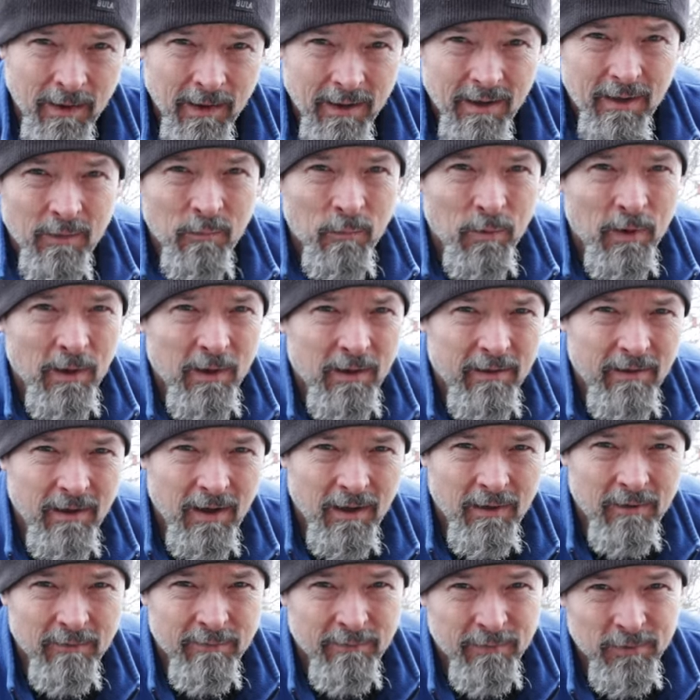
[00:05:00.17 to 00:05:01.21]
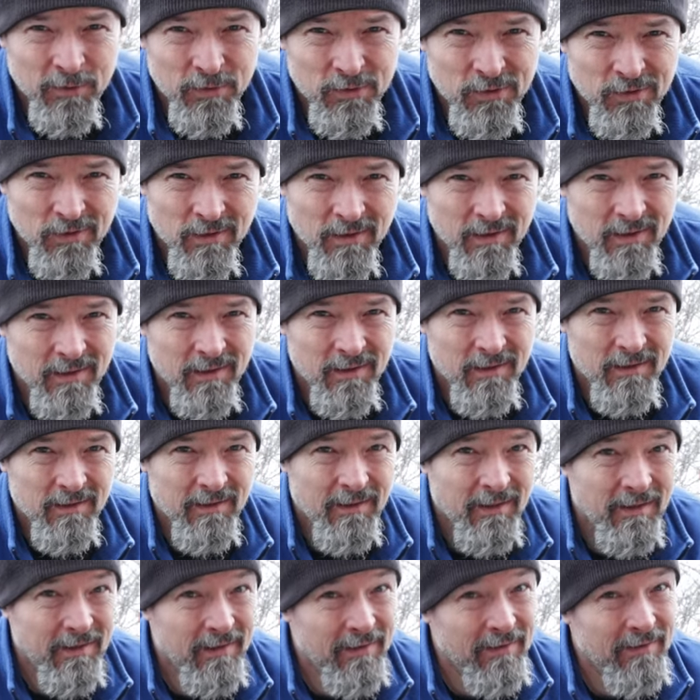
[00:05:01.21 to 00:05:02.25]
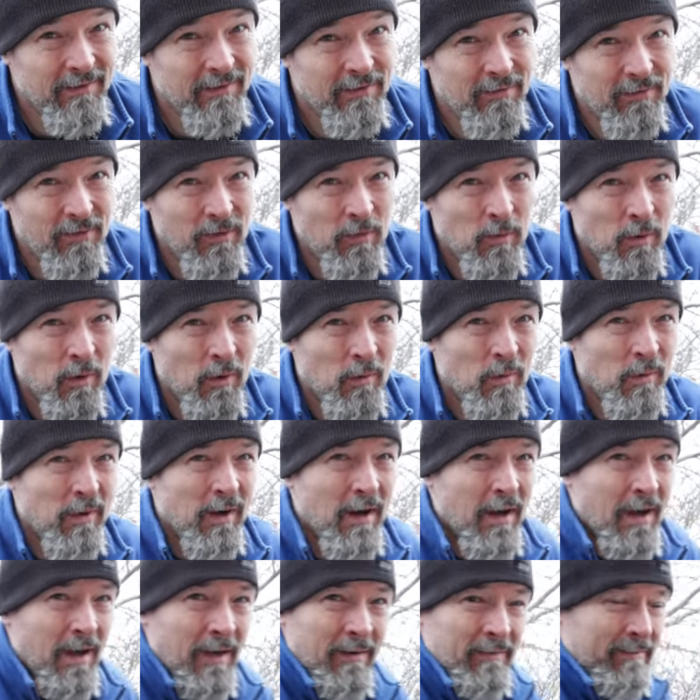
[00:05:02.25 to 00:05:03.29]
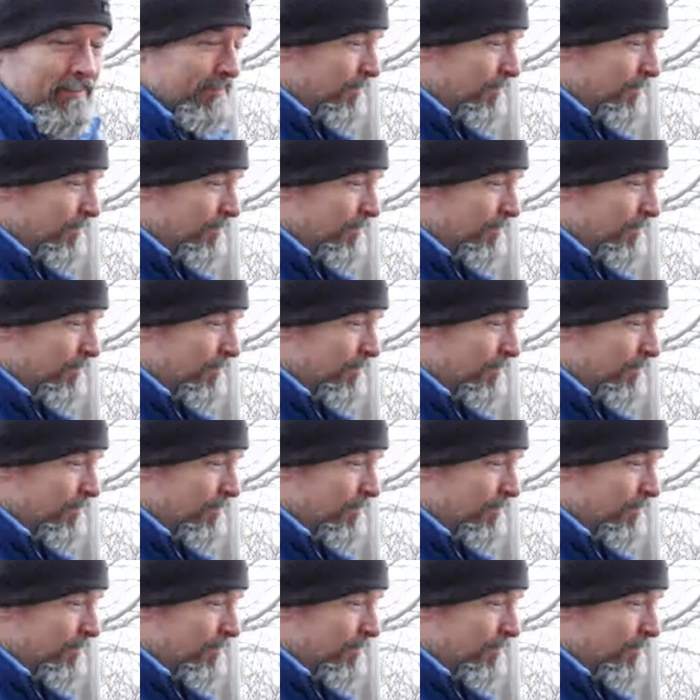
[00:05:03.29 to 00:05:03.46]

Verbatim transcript: and we're going to take the first look and see where we're at.